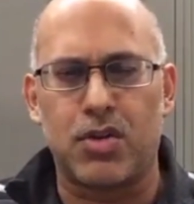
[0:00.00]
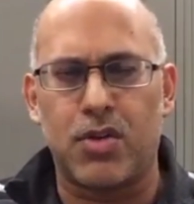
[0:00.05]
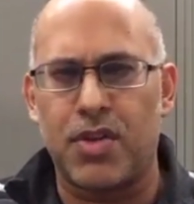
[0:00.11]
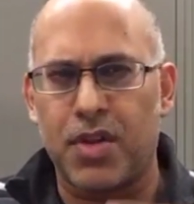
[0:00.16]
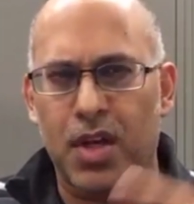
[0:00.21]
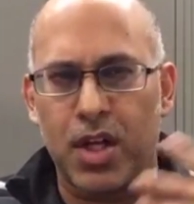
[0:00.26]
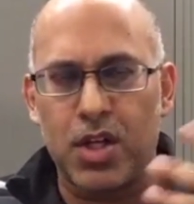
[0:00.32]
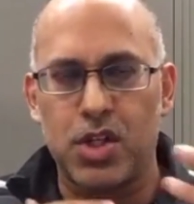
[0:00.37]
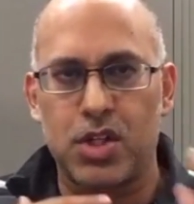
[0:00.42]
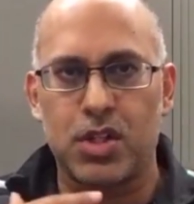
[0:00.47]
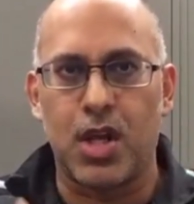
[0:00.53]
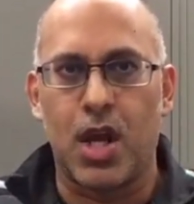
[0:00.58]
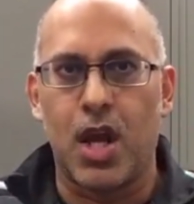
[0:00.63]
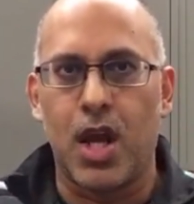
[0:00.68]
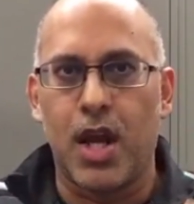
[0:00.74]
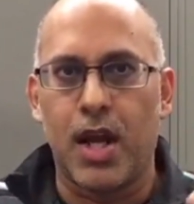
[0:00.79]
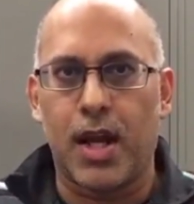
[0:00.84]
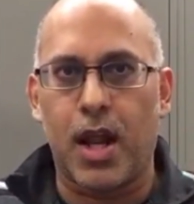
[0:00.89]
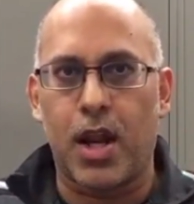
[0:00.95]
So I thought I'd just
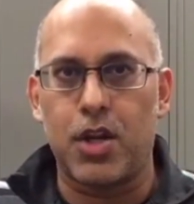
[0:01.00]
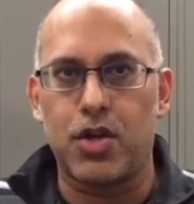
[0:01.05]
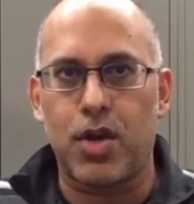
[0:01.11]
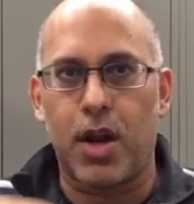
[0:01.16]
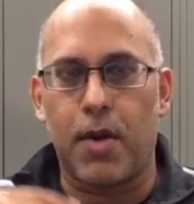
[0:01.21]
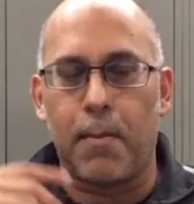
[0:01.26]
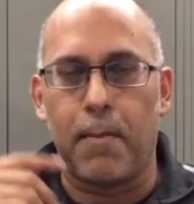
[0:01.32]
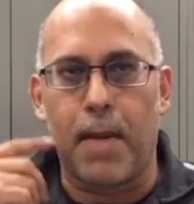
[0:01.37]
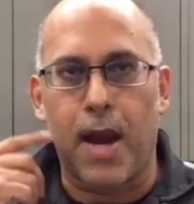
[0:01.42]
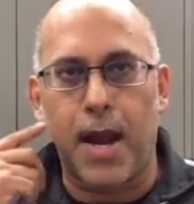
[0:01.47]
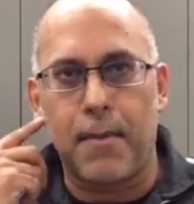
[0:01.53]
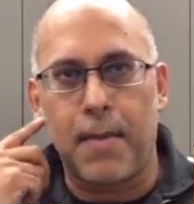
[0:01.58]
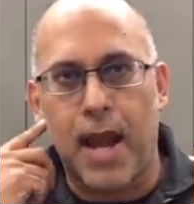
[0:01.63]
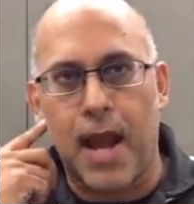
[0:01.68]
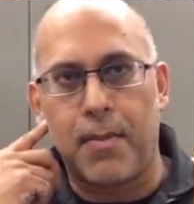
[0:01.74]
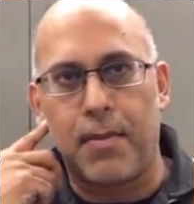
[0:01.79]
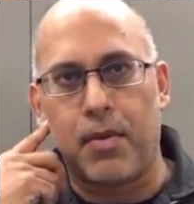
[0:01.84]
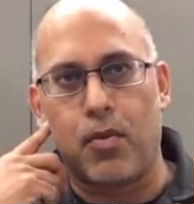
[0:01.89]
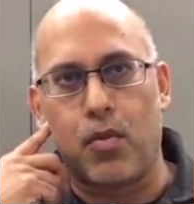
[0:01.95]
kind of try to mind
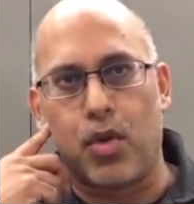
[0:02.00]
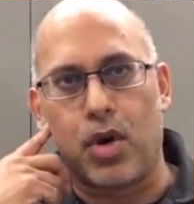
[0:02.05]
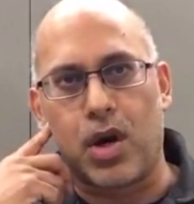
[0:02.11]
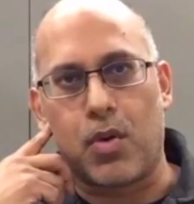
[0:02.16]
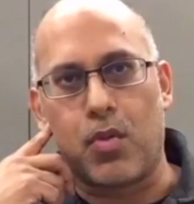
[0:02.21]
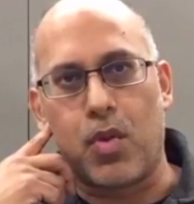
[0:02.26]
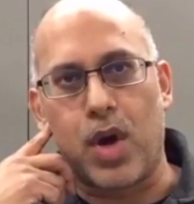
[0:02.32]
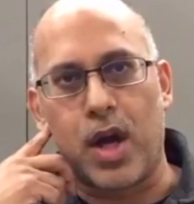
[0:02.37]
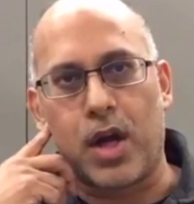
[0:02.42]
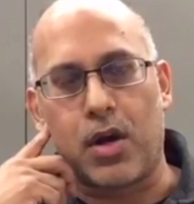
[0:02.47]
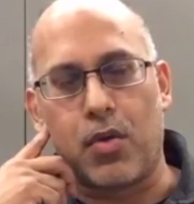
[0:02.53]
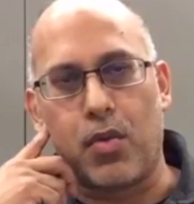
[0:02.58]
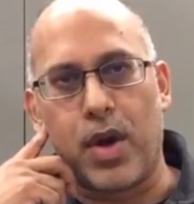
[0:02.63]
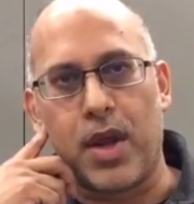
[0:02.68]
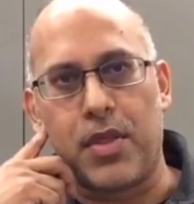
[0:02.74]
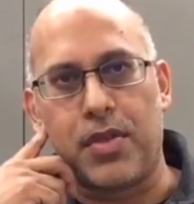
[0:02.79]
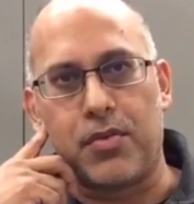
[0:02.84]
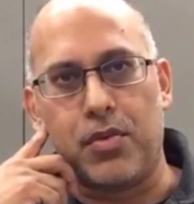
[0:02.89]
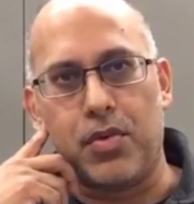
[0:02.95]
map and walk our
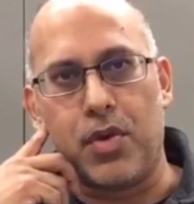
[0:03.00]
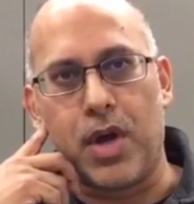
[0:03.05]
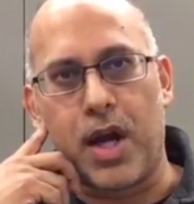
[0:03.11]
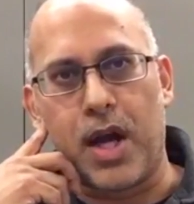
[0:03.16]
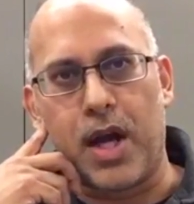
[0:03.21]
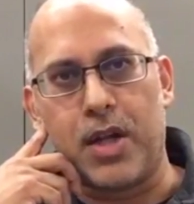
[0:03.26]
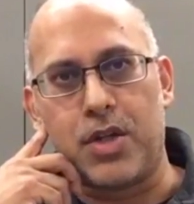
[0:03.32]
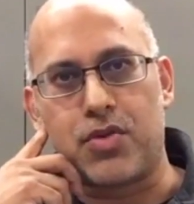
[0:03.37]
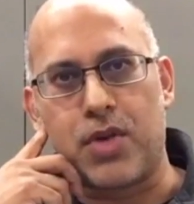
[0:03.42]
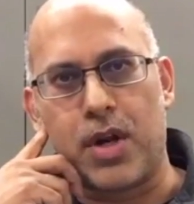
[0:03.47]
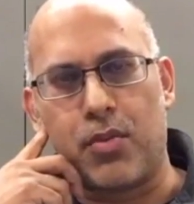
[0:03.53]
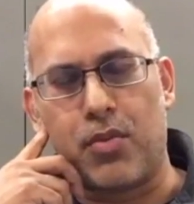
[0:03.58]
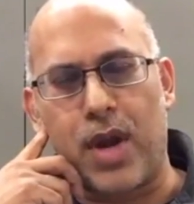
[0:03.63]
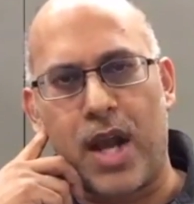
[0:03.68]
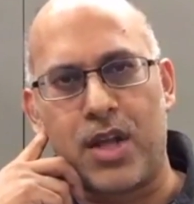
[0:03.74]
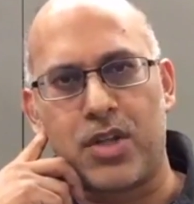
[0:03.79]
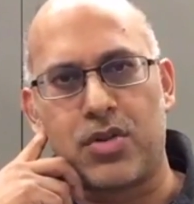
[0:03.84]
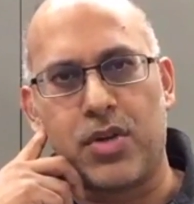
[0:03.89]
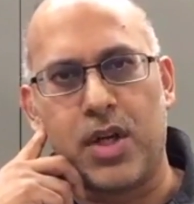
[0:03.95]
way through trying to
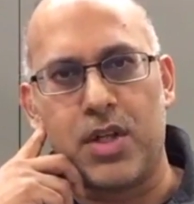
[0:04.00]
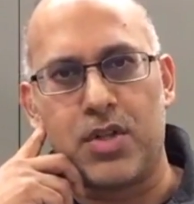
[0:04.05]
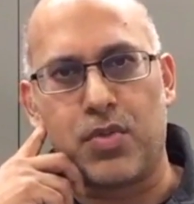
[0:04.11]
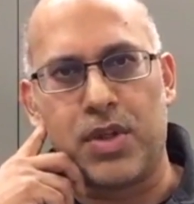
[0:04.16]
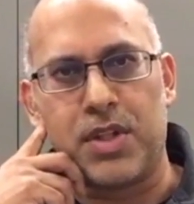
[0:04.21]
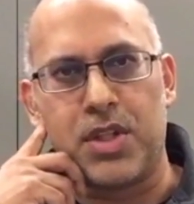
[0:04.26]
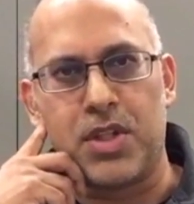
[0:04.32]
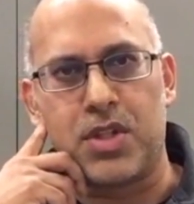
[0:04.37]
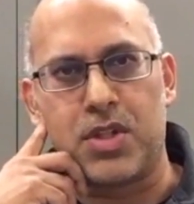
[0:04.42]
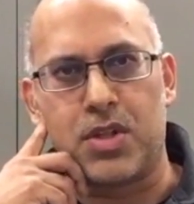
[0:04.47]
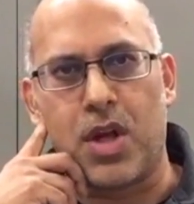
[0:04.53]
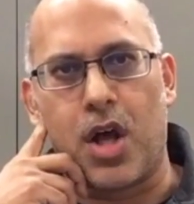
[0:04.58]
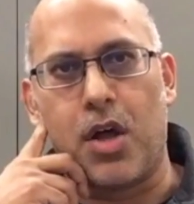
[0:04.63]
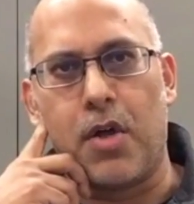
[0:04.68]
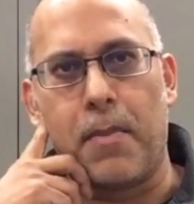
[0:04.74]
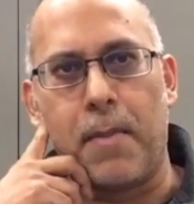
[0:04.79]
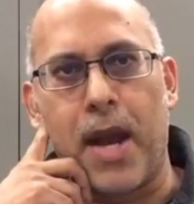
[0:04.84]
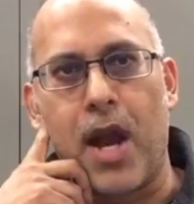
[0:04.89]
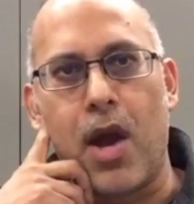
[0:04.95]
rationalize what this is
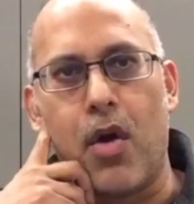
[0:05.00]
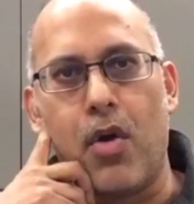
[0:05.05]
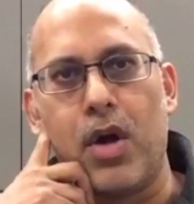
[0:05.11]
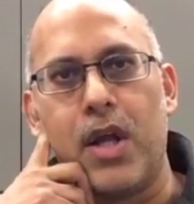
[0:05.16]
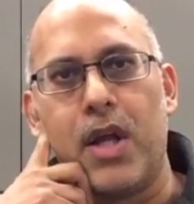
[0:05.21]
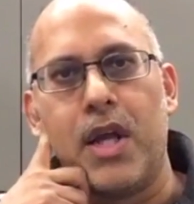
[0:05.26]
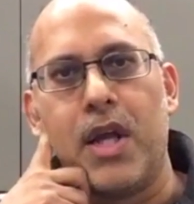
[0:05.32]
all about.